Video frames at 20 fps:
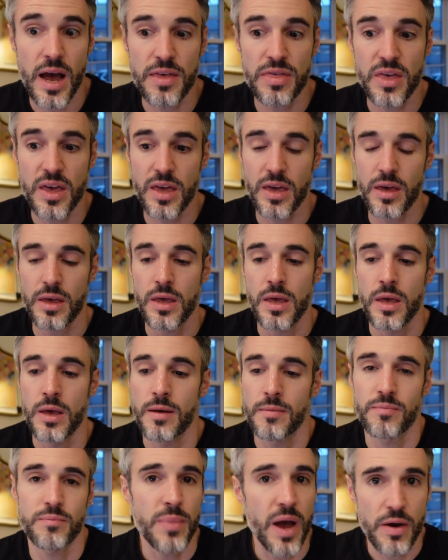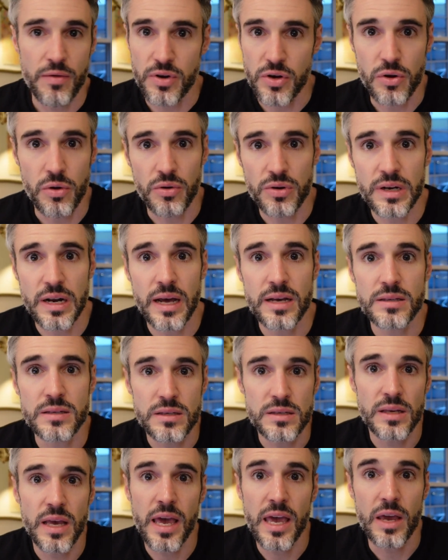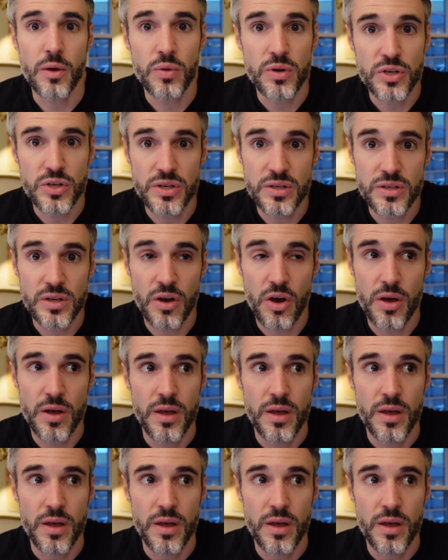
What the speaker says: I think Myron Golden has a saying, which is,